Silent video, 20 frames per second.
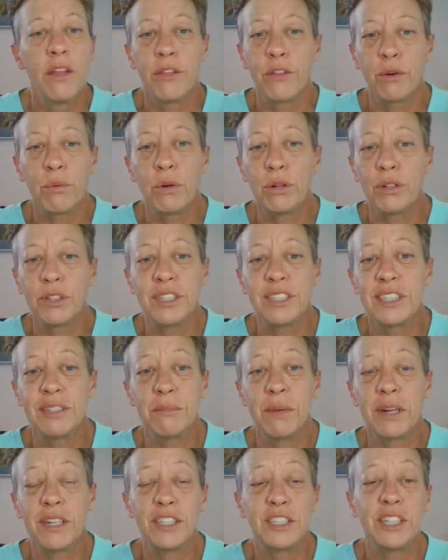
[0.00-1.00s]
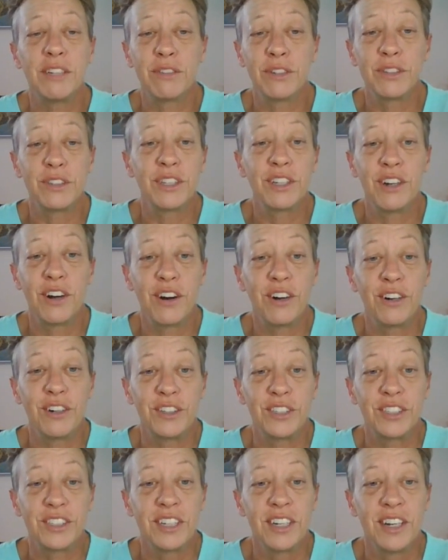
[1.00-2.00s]
their world isn't much different than
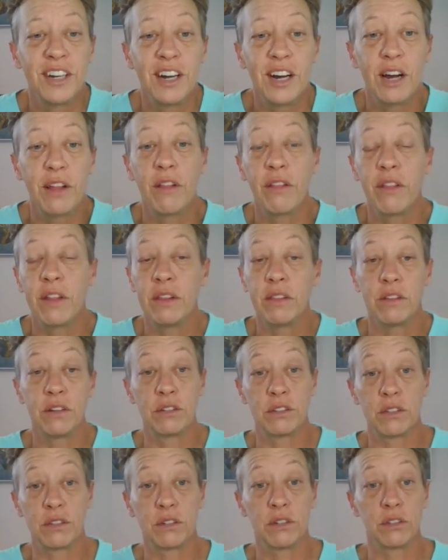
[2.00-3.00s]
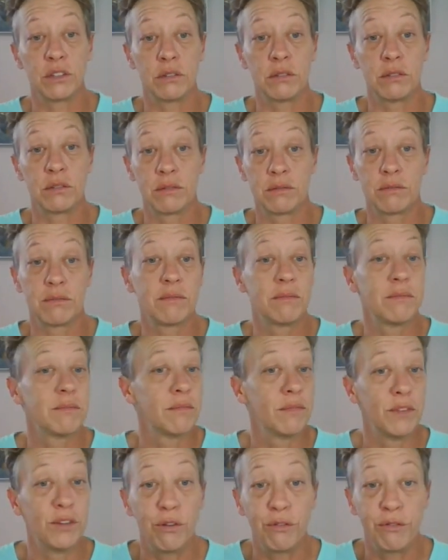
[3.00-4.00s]
ours. And then there's
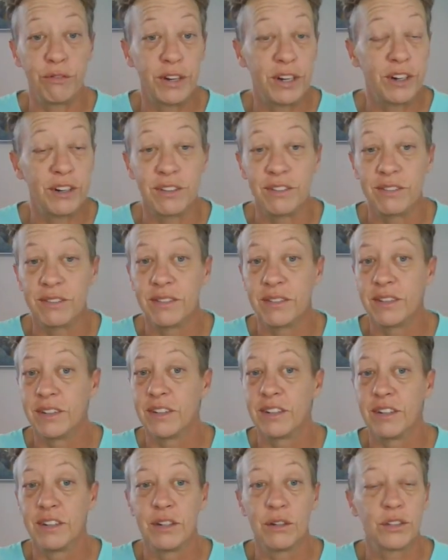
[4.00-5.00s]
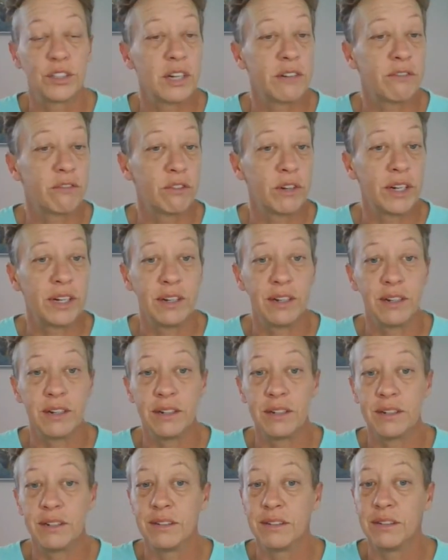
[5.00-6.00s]
no fear, no suffering,
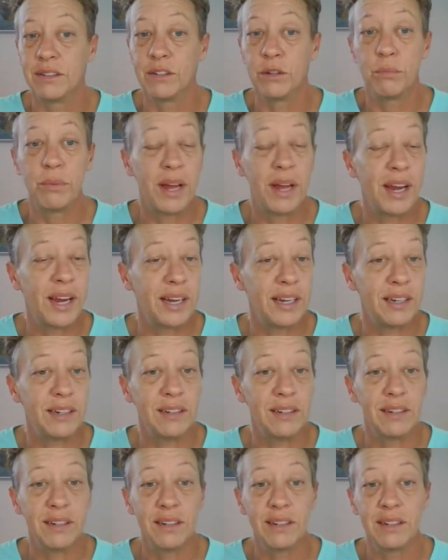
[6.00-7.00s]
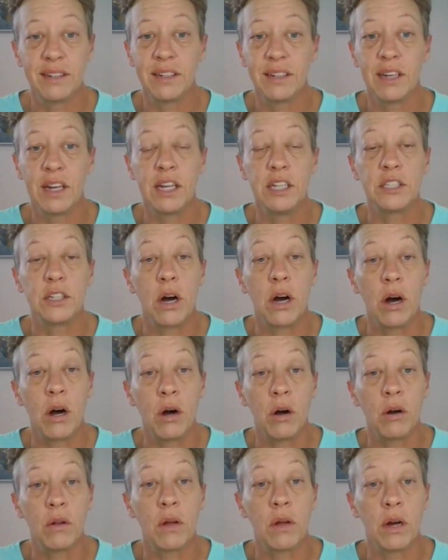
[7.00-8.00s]
no pain. It's
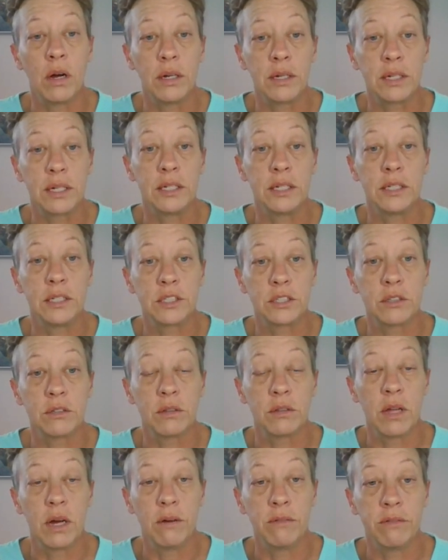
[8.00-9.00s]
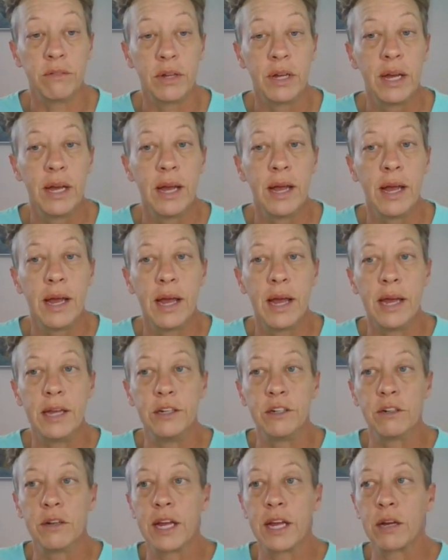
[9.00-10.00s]
all unconditional love. And
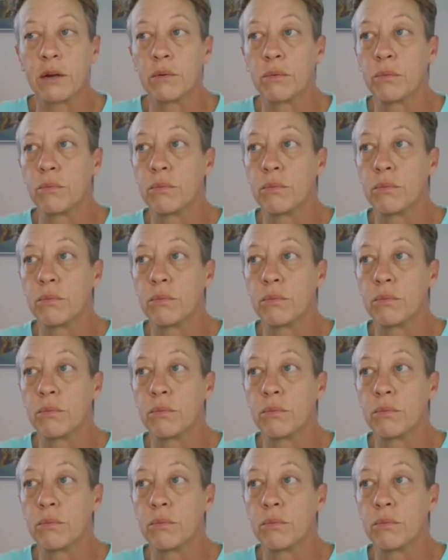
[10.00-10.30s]
you're like,